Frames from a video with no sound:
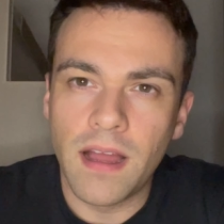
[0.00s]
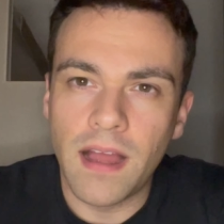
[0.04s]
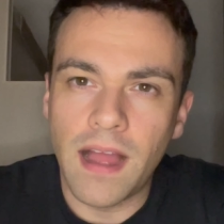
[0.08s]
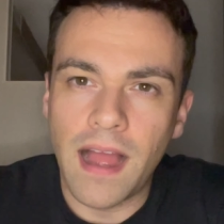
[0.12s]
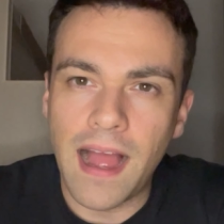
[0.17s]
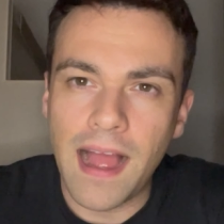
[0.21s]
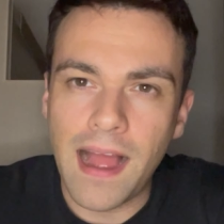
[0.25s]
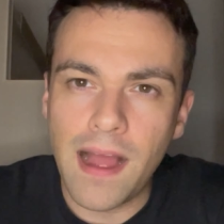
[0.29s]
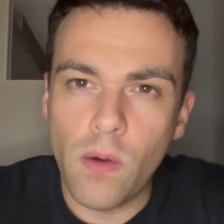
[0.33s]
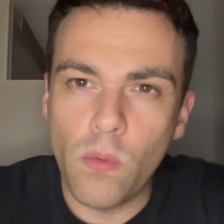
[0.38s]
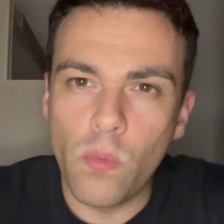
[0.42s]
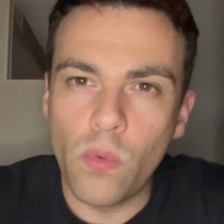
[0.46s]

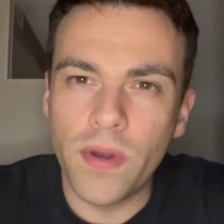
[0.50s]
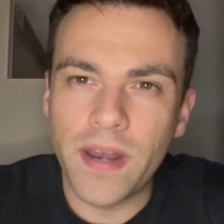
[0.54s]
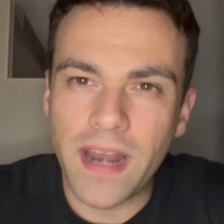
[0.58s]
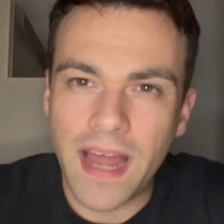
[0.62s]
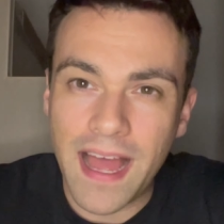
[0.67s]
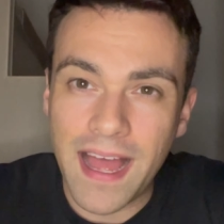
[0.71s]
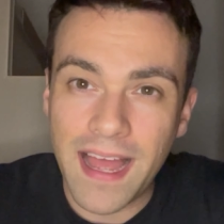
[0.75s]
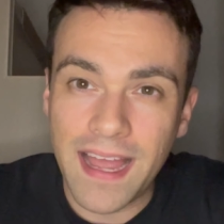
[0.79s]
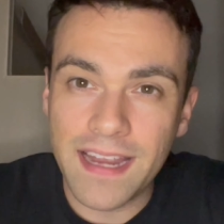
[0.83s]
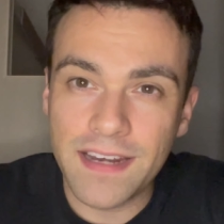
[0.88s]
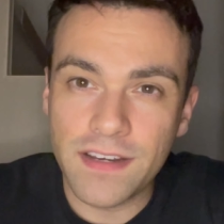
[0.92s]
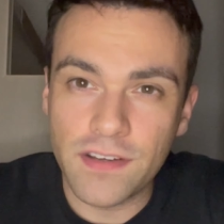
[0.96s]
How would
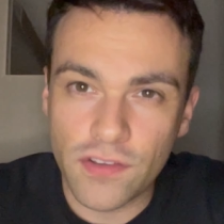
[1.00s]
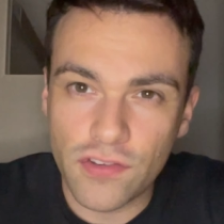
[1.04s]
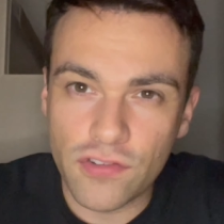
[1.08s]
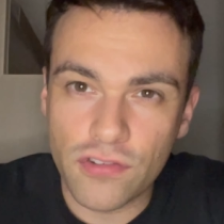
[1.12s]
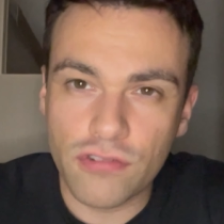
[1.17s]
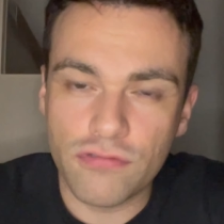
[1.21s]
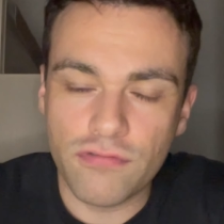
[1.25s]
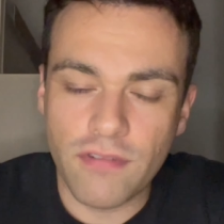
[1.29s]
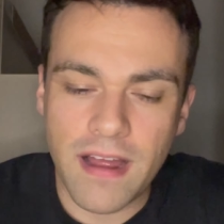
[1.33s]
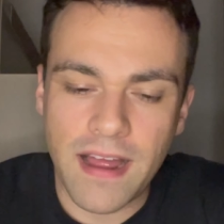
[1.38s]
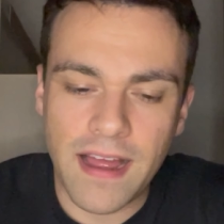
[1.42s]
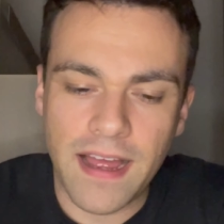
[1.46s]
I
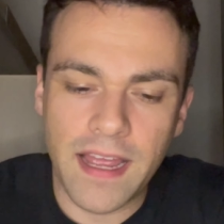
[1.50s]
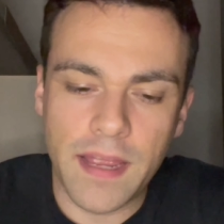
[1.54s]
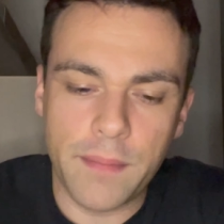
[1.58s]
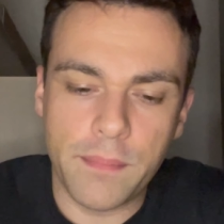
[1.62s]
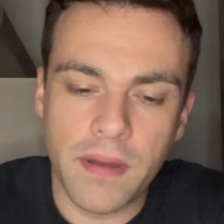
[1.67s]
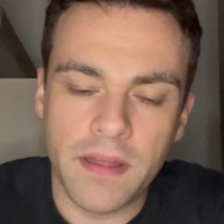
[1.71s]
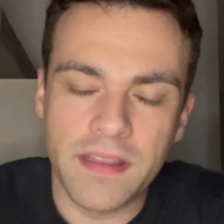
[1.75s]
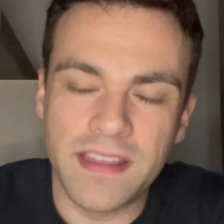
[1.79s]
describe